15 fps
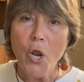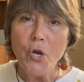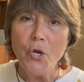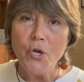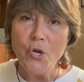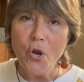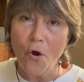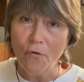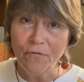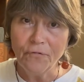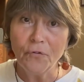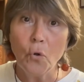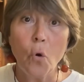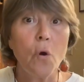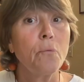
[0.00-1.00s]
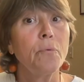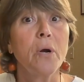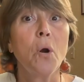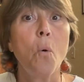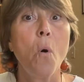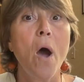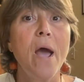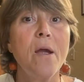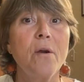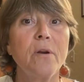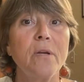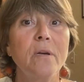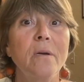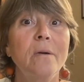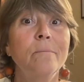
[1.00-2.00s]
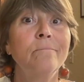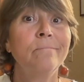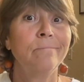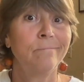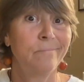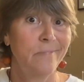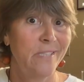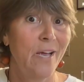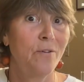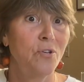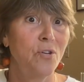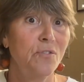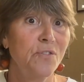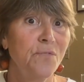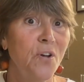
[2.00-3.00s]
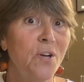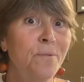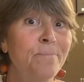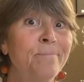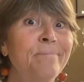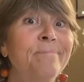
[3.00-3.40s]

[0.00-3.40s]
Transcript: No floor required. Sound useful?